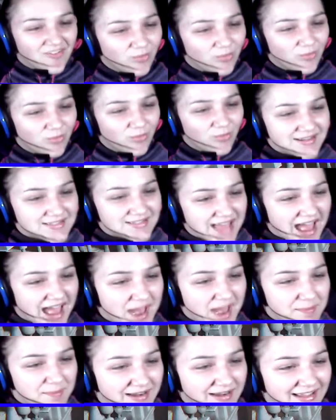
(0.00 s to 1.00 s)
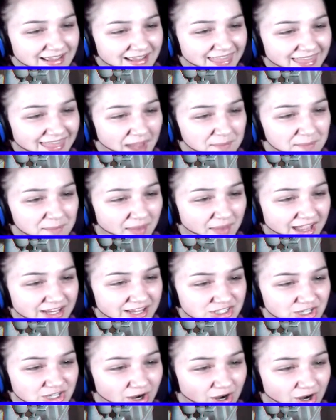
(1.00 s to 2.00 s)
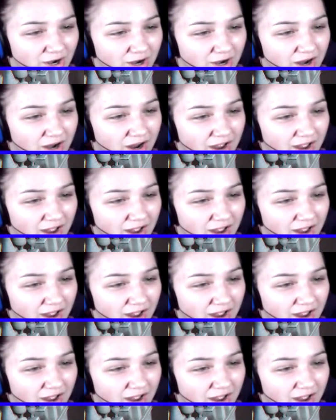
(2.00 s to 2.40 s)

What is happening in that picture?